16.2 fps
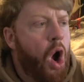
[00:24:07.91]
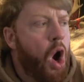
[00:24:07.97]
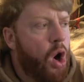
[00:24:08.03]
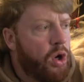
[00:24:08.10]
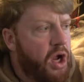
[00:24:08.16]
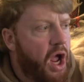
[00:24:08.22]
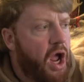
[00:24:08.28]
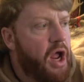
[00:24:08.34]

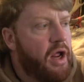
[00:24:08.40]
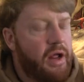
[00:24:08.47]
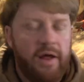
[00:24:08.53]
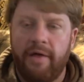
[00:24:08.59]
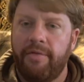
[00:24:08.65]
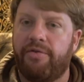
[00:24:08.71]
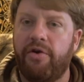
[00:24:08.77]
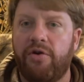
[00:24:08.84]
Okay.
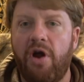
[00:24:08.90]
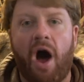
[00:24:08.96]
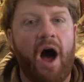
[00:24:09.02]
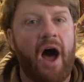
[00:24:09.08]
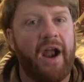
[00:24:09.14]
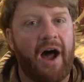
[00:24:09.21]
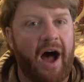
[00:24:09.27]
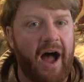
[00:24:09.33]
They're
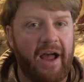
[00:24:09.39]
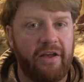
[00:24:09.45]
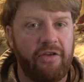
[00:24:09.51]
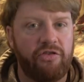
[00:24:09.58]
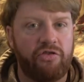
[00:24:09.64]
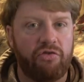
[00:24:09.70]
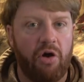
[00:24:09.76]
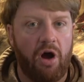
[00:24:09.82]
not high
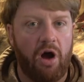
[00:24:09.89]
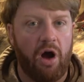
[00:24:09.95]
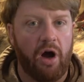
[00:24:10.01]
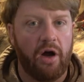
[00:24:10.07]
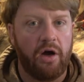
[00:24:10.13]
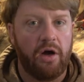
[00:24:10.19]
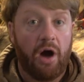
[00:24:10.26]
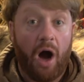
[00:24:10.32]

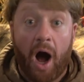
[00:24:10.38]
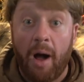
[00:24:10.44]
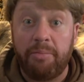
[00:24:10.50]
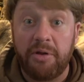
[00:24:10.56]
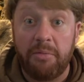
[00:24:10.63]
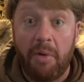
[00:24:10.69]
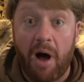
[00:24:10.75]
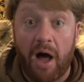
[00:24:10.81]
strung.
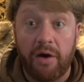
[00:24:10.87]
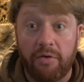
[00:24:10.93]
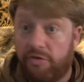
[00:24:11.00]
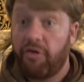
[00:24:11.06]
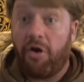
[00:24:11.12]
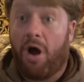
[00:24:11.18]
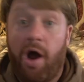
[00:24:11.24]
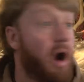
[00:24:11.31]

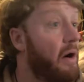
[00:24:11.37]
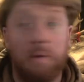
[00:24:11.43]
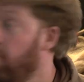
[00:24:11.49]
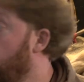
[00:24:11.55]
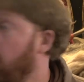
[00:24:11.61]
Aplomados are.